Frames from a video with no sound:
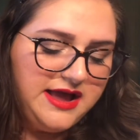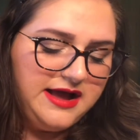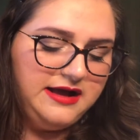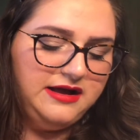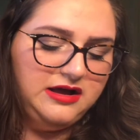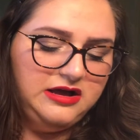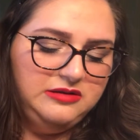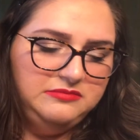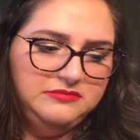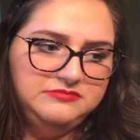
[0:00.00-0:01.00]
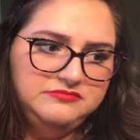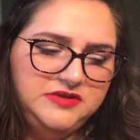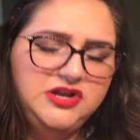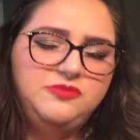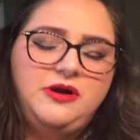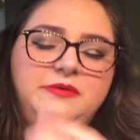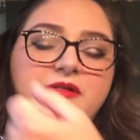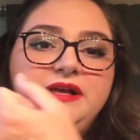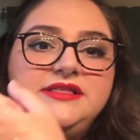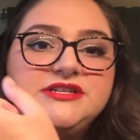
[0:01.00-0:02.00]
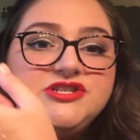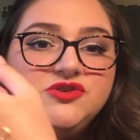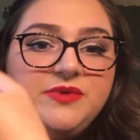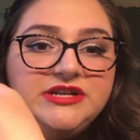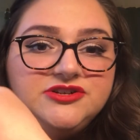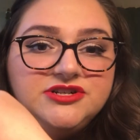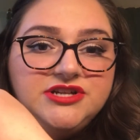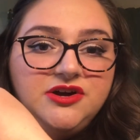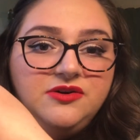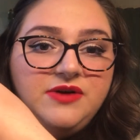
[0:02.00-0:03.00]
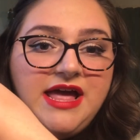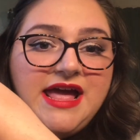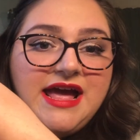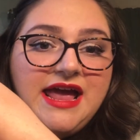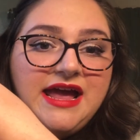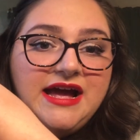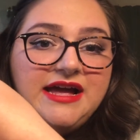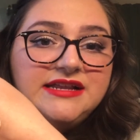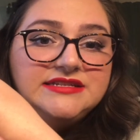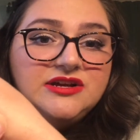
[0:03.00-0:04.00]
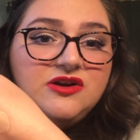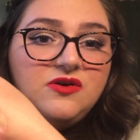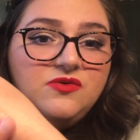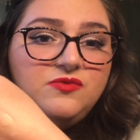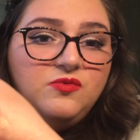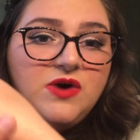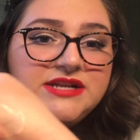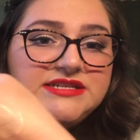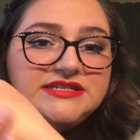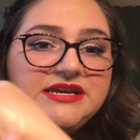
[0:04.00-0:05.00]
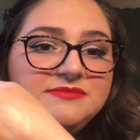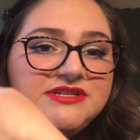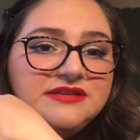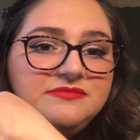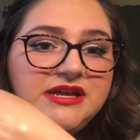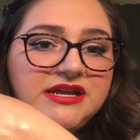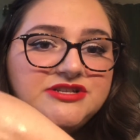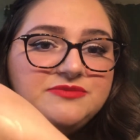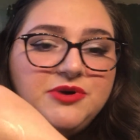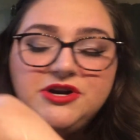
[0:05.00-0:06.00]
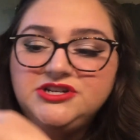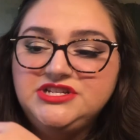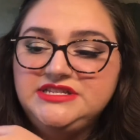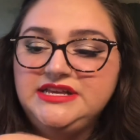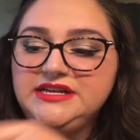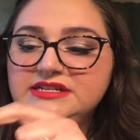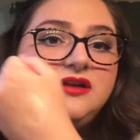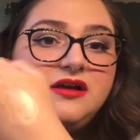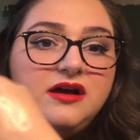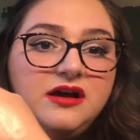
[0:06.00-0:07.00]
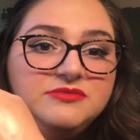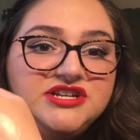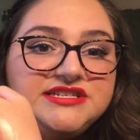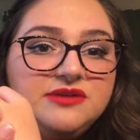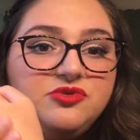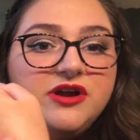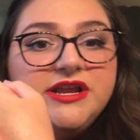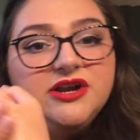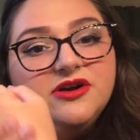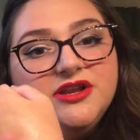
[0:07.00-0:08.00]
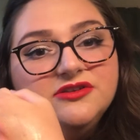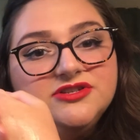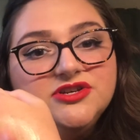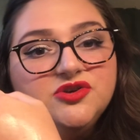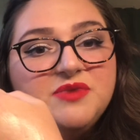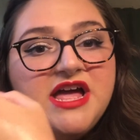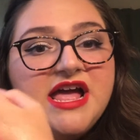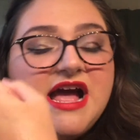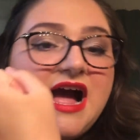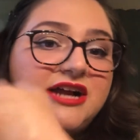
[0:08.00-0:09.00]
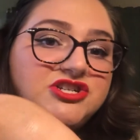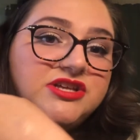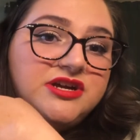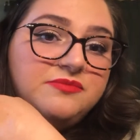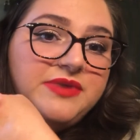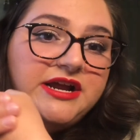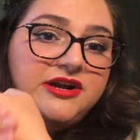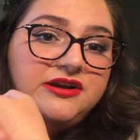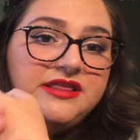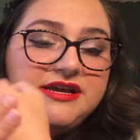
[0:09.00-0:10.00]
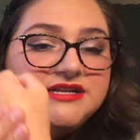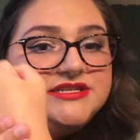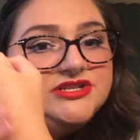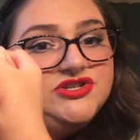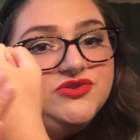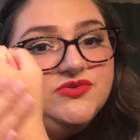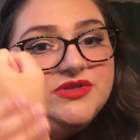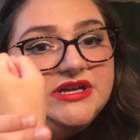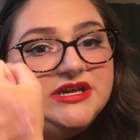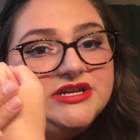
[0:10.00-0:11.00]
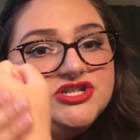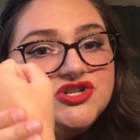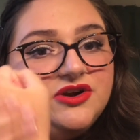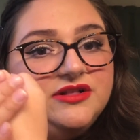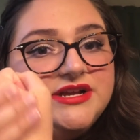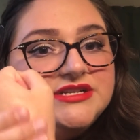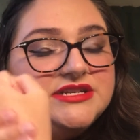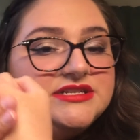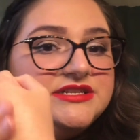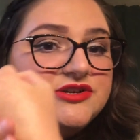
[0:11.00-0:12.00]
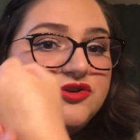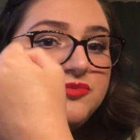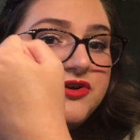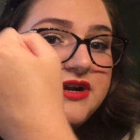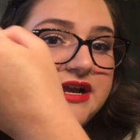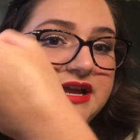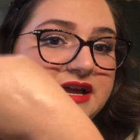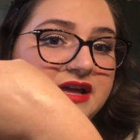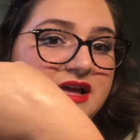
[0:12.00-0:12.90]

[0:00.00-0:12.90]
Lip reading: you know, probably like the 2 weeks or so, and what tempted me to purchase this, Jessica Braun here on YouTube actually compared this to the Charlotte Tilbury,